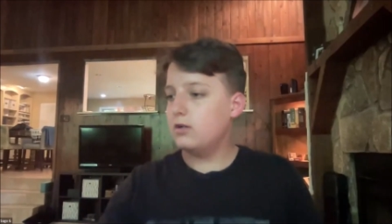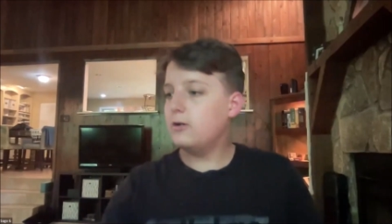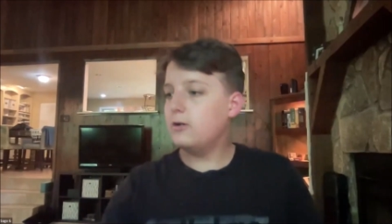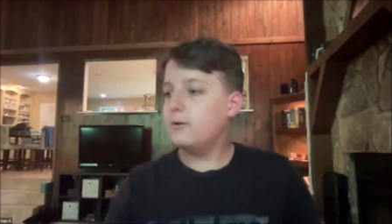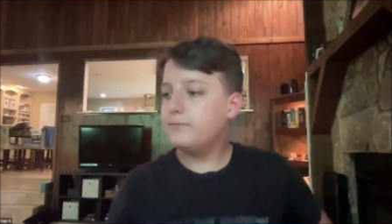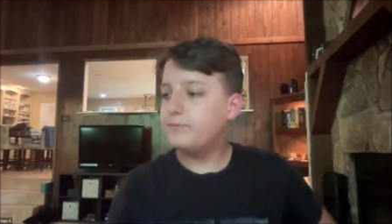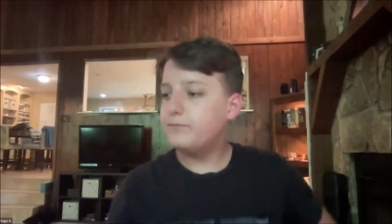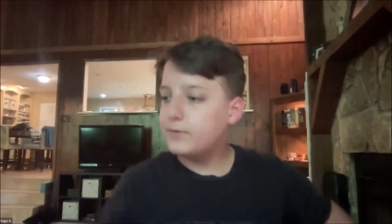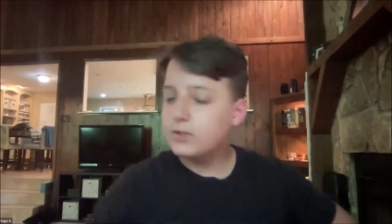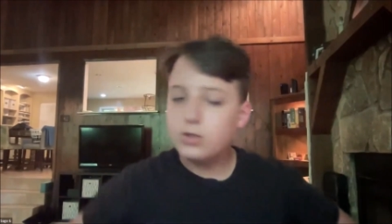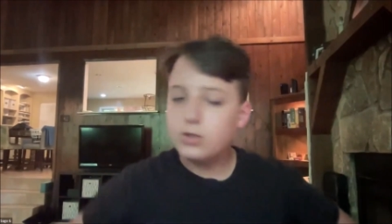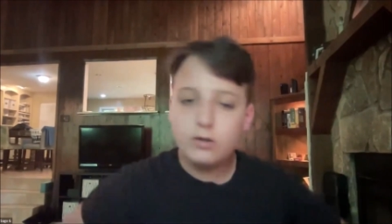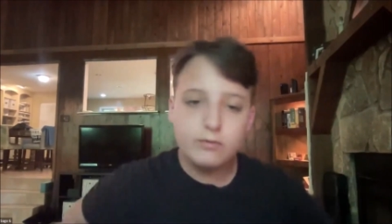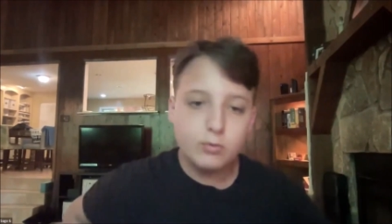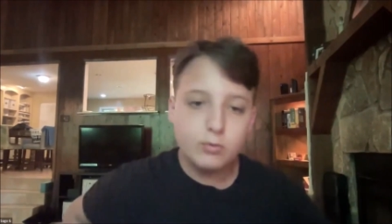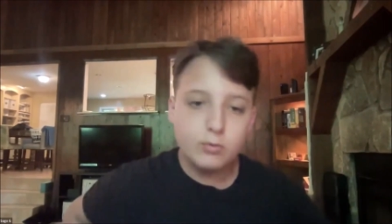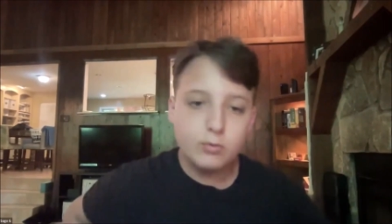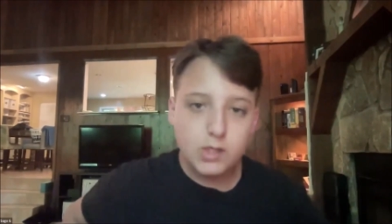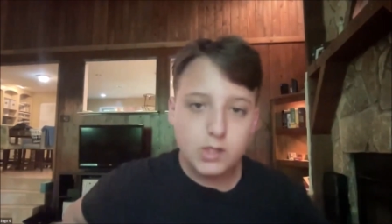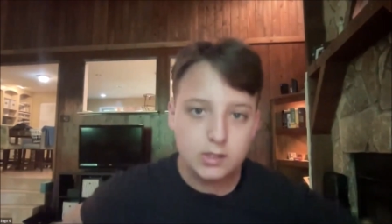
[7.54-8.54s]
Hello
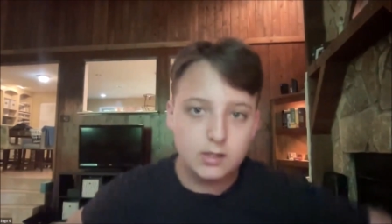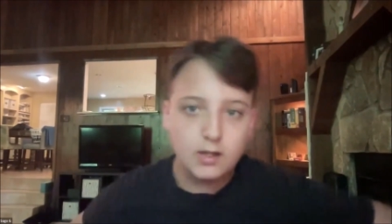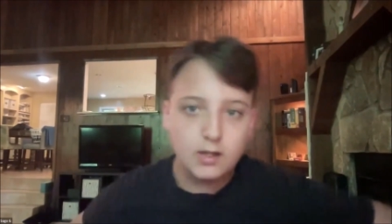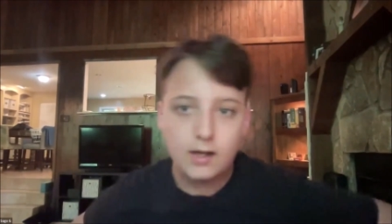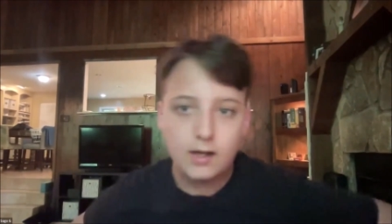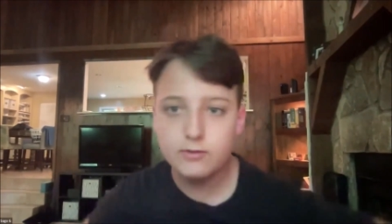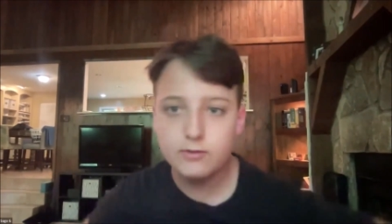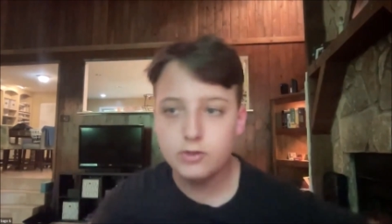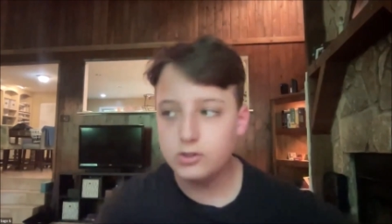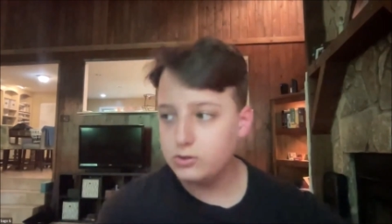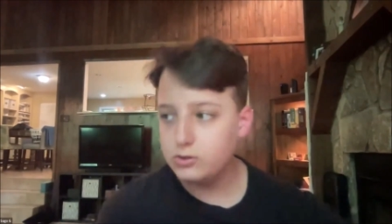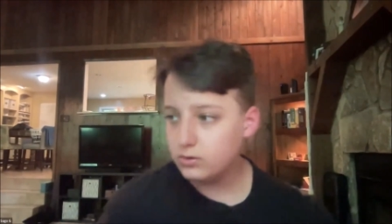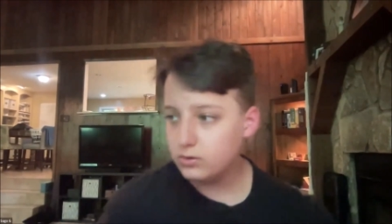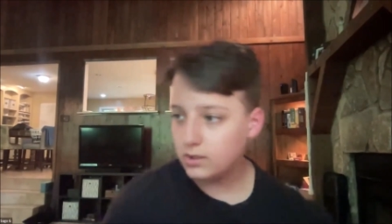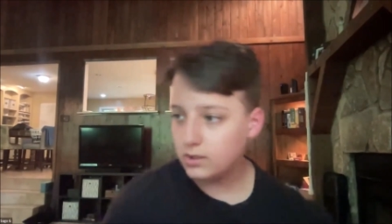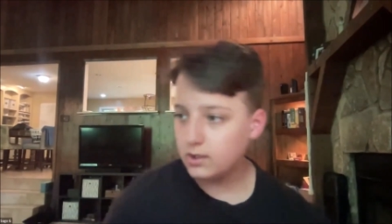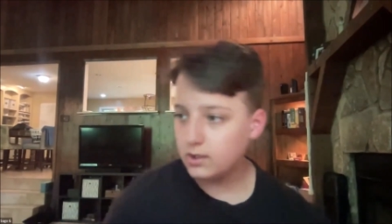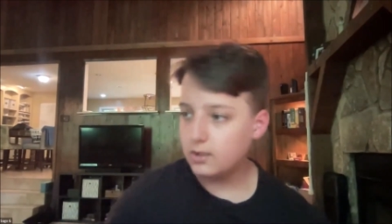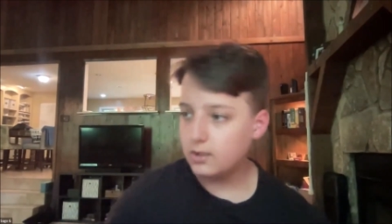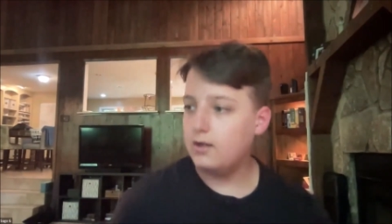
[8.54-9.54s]
everyone, good
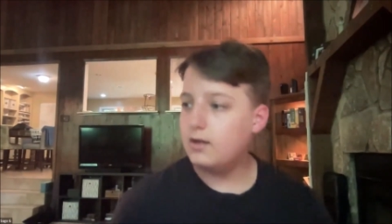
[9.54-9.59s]
afternoon.